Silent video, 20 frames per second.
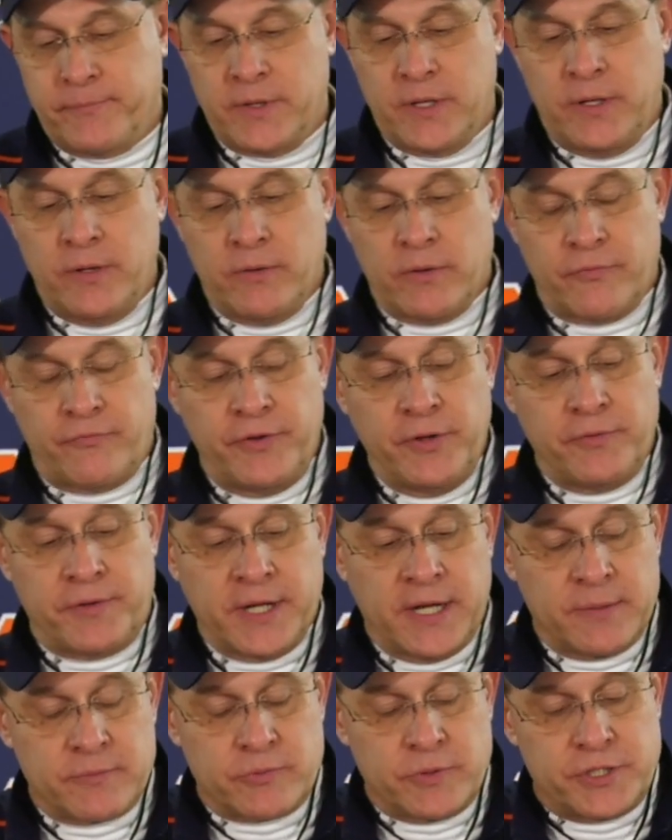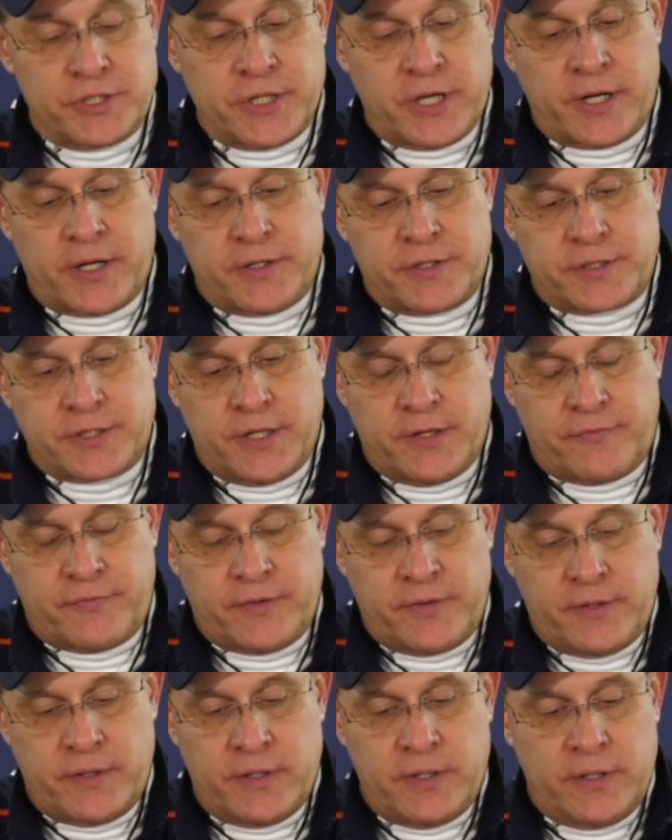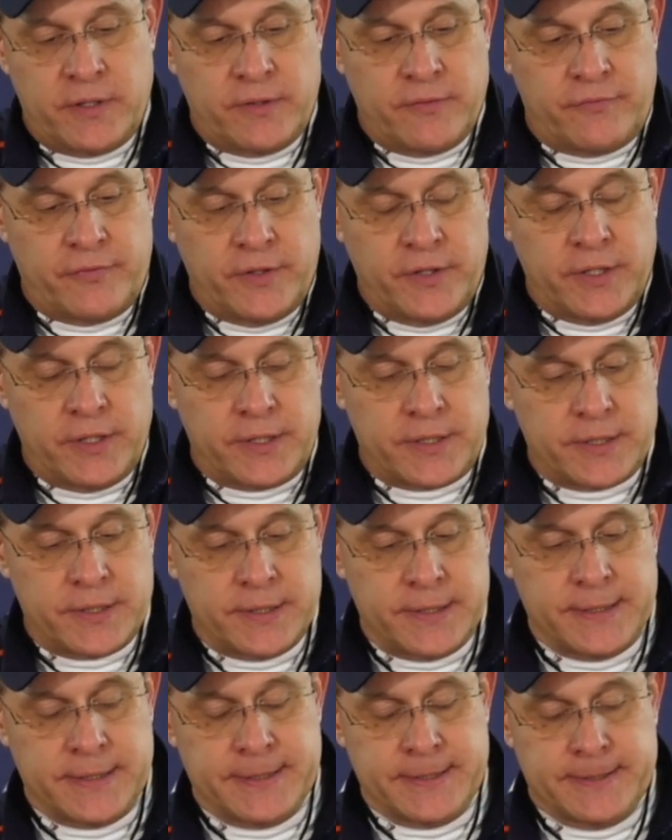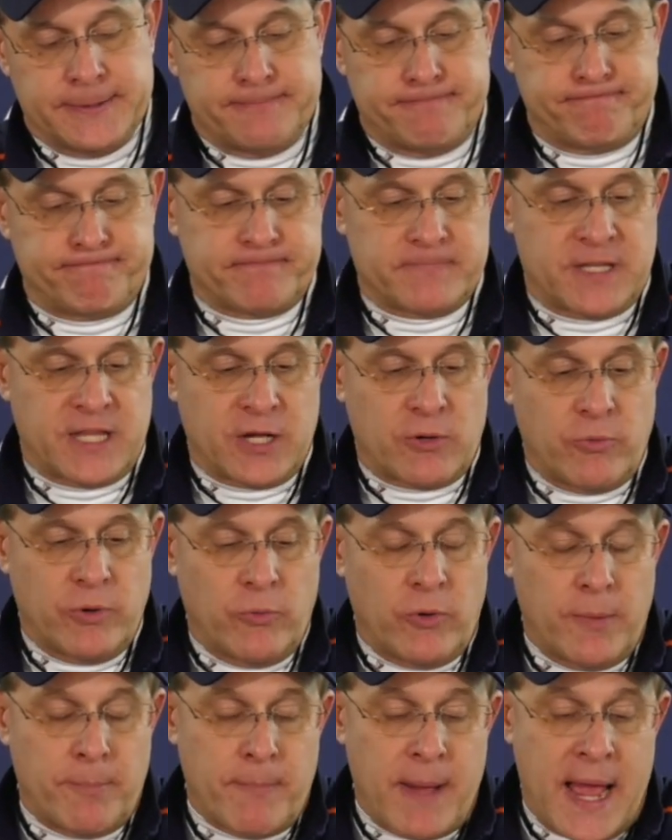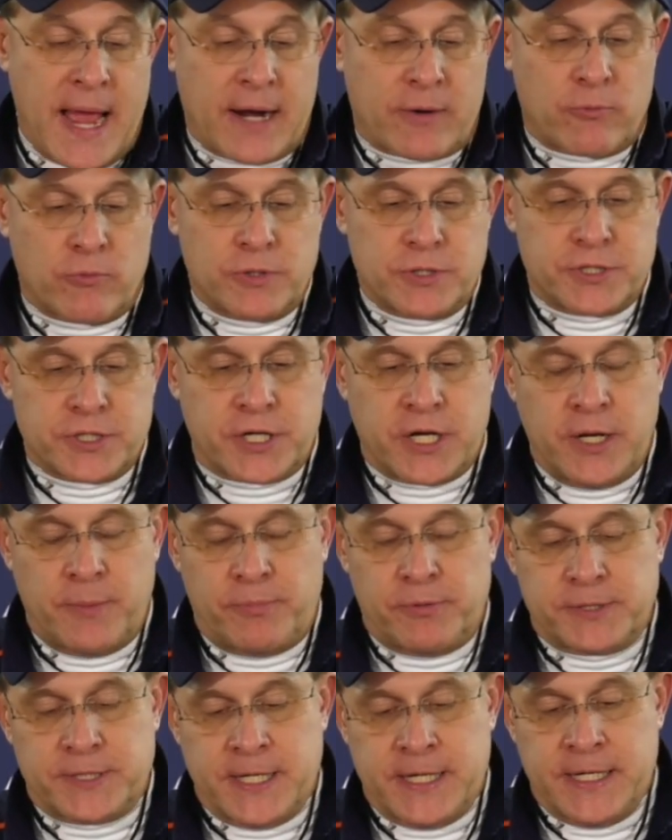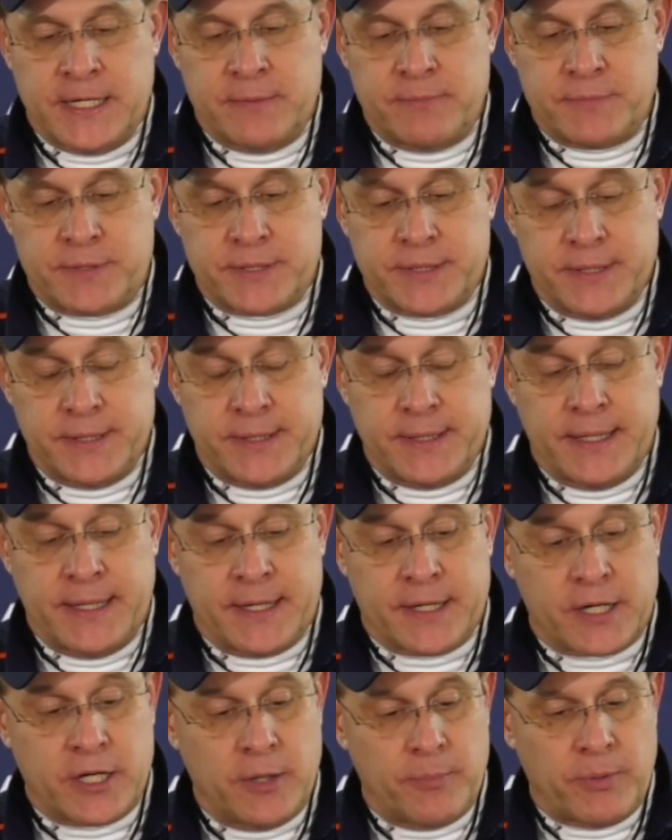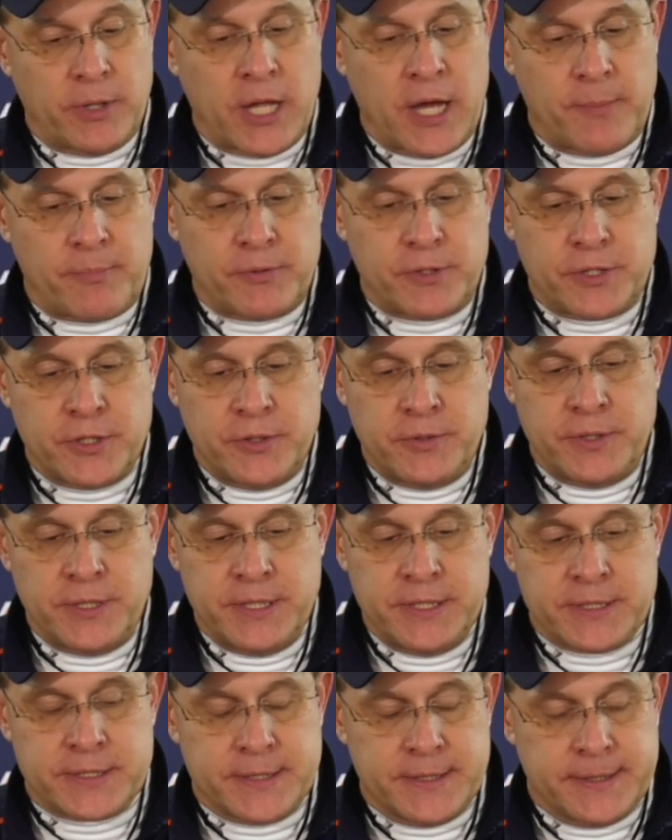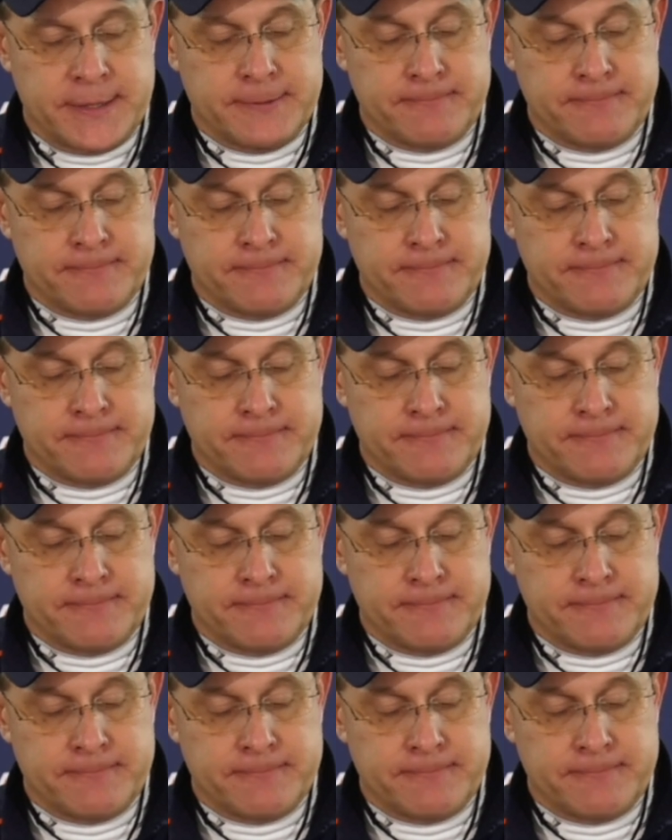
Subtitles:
You know, a few times we shot ourselves in the foot. I think we went backwards a couple times, had a couple opportunities.